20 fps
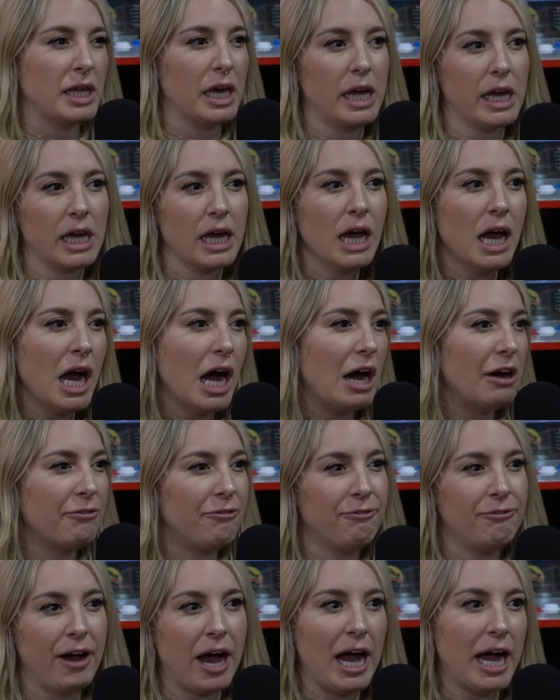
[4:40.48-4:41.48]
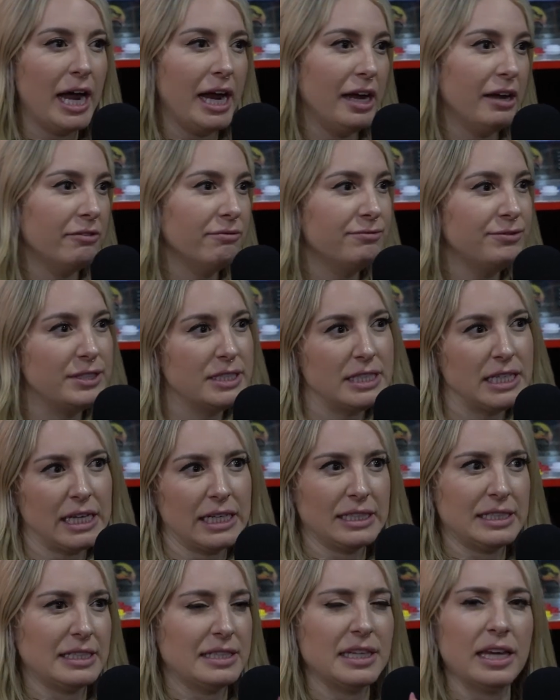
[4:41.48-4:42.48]
like a five,
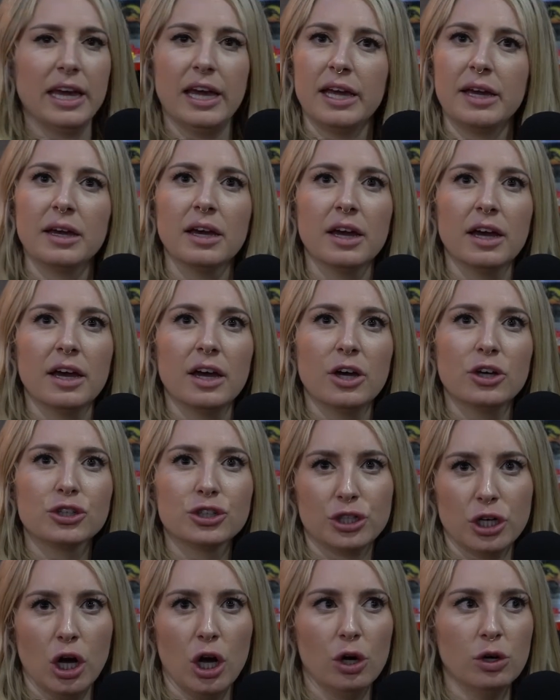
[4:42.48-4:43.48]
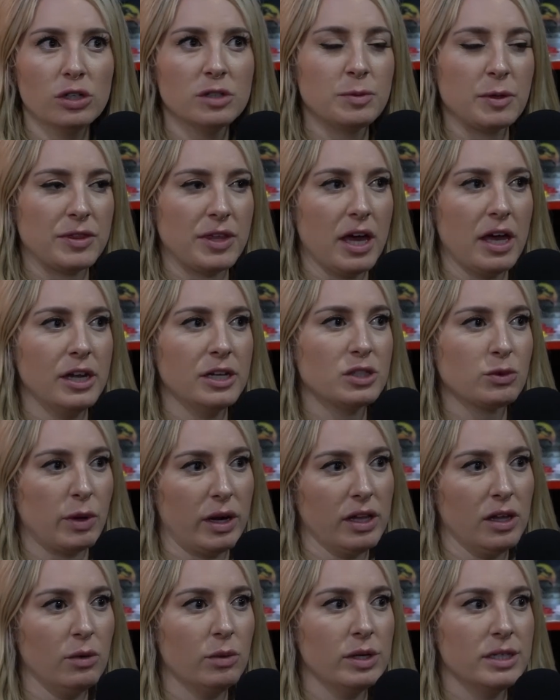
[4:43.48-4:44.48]
six, like shows, but then
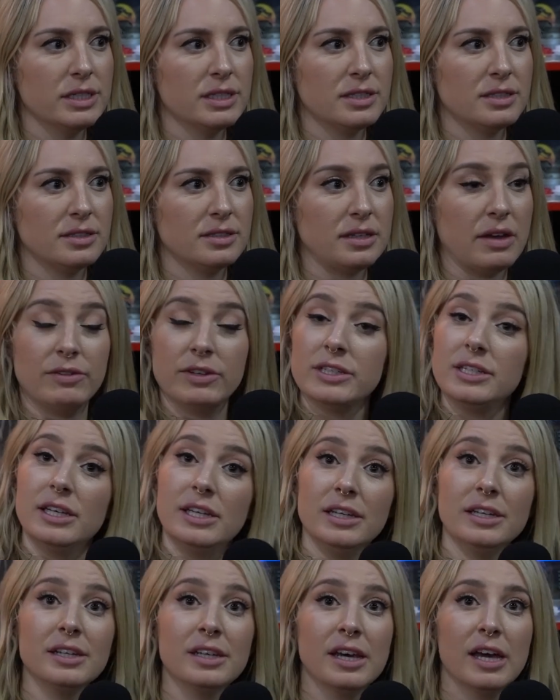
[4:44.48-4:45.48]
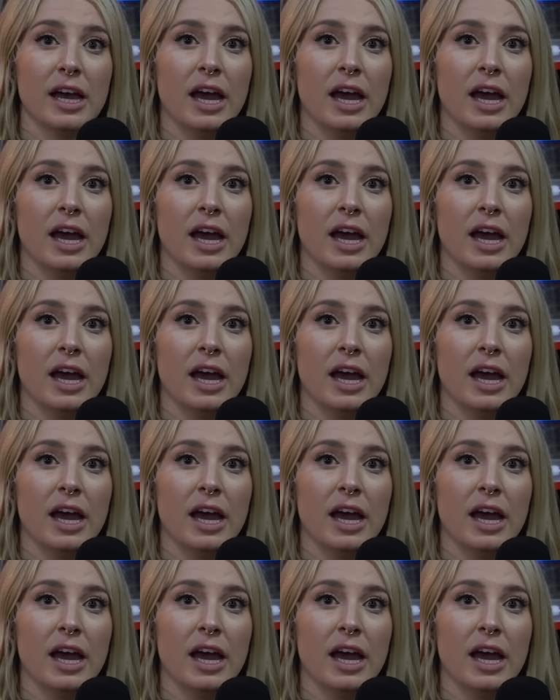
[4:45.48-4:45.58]
Escuela yeah. was 17.